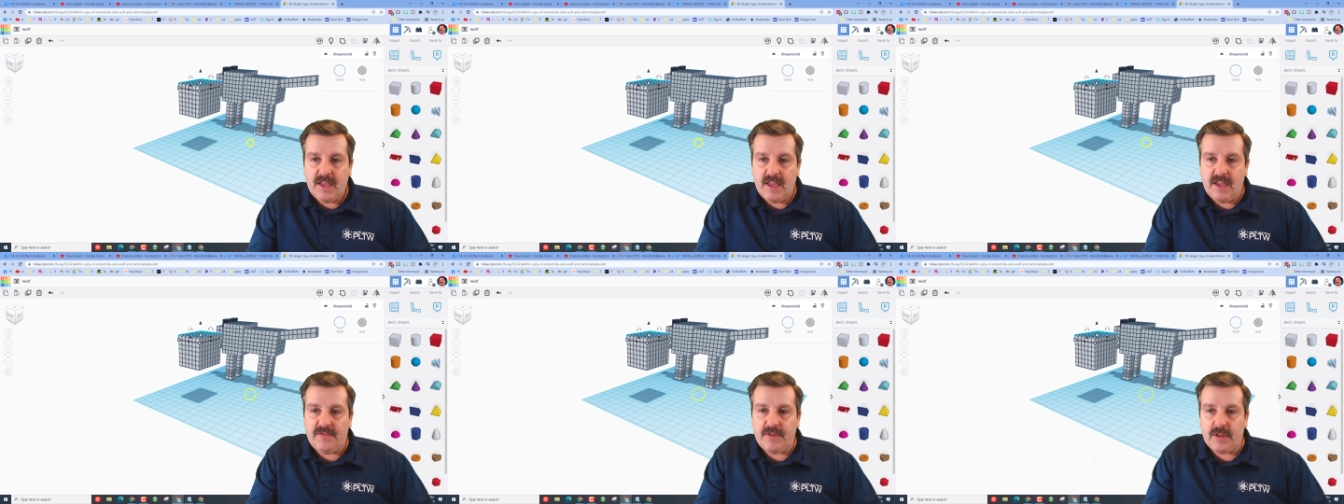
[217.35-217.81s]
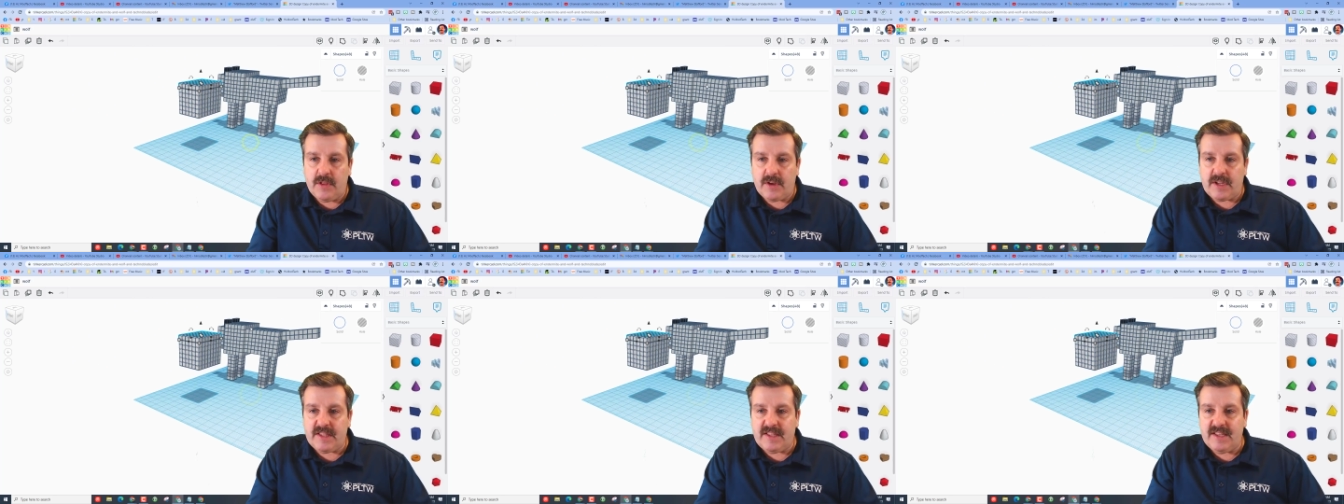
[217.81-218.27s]
If you
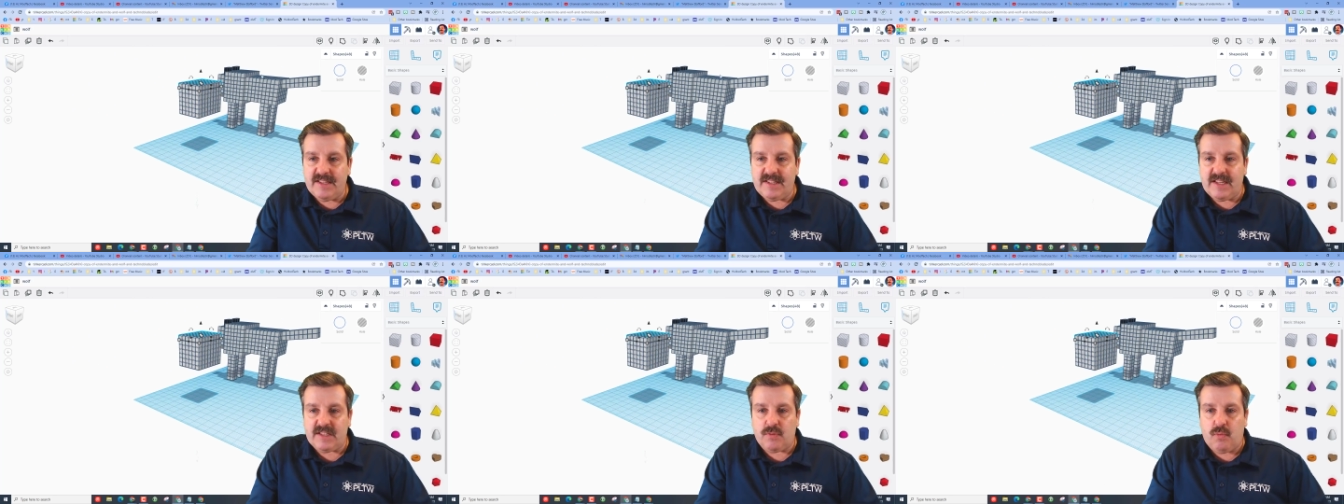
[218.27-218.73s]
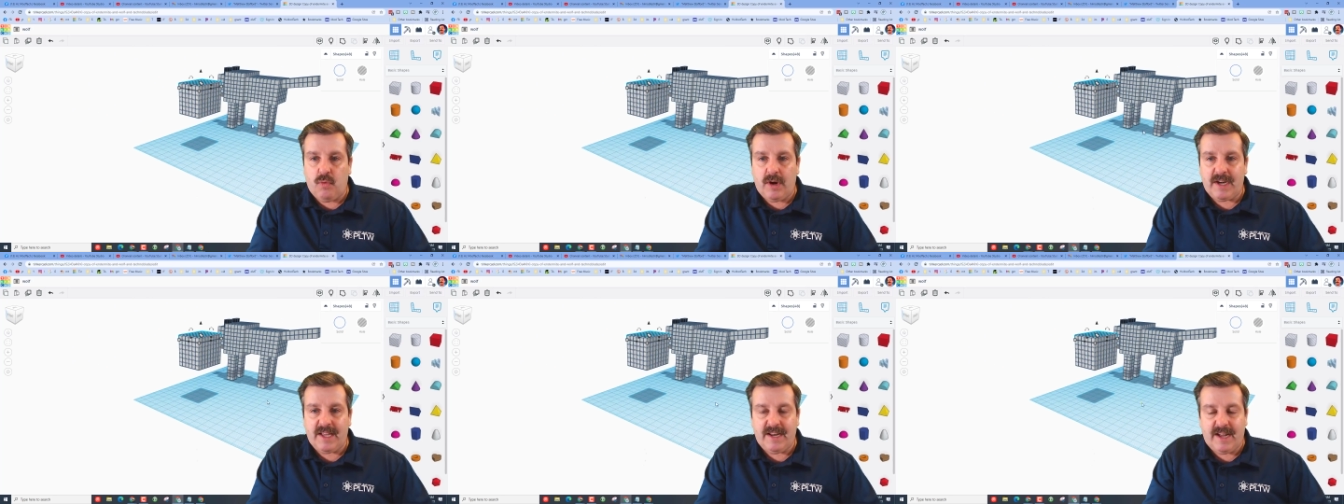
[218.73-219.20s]
look at this, it's
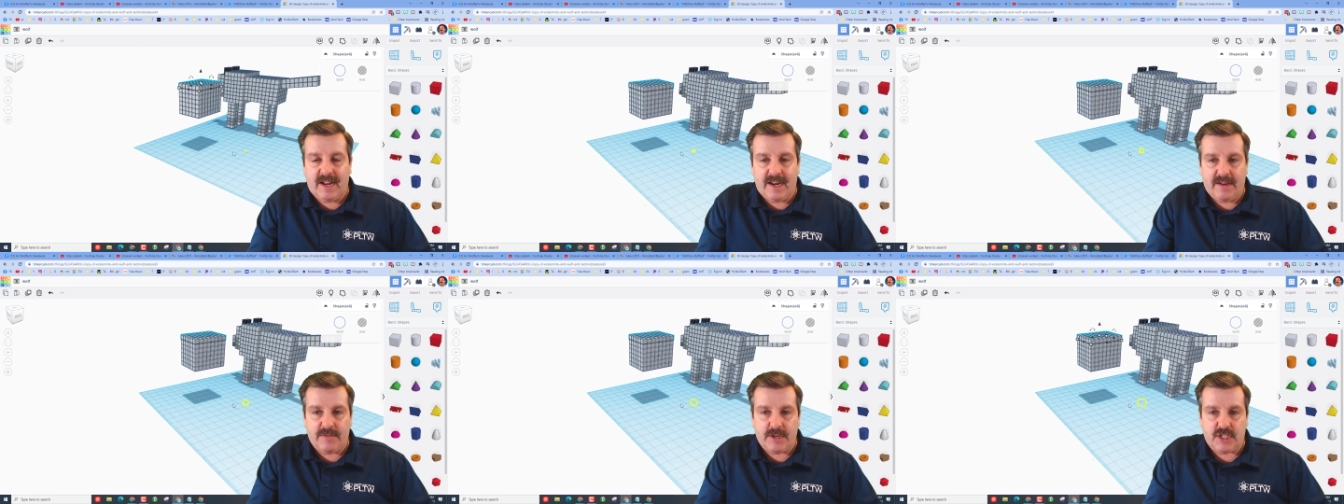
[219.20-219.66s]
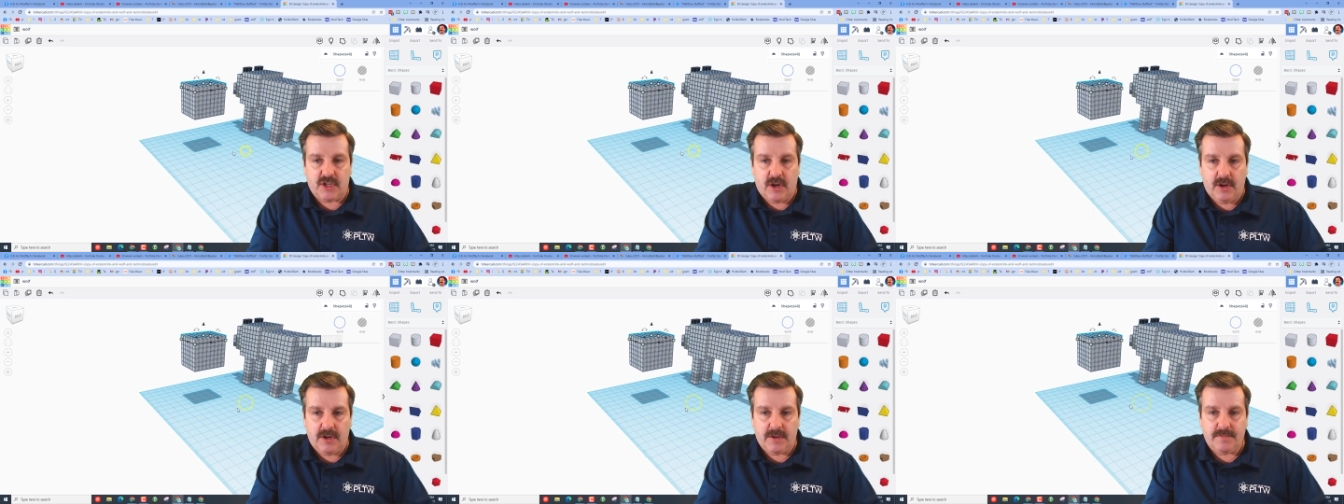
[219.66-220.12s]
one in on every
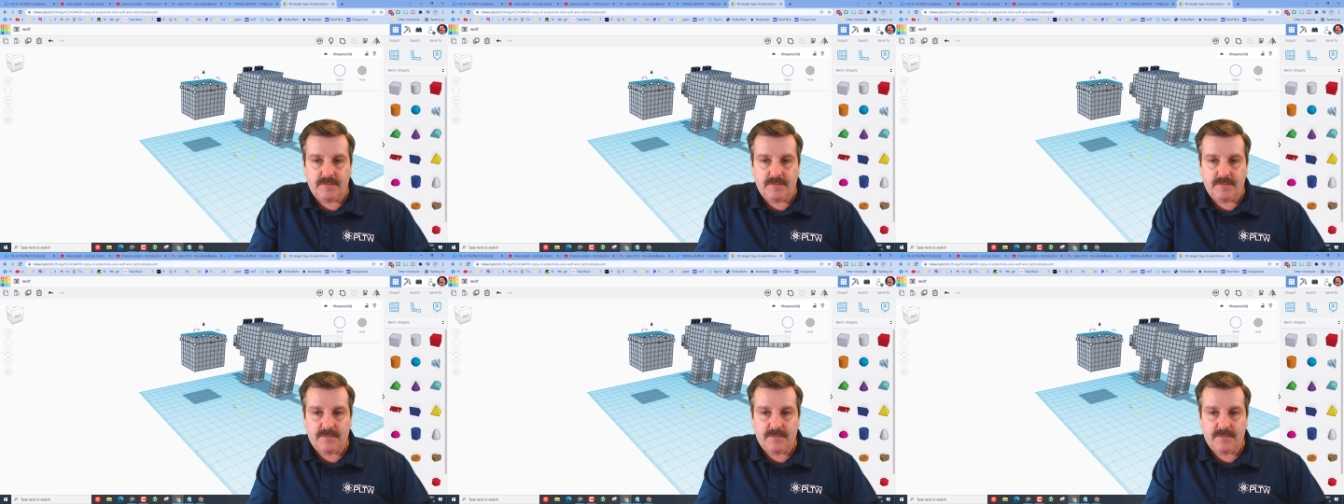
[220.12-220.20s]
chunk.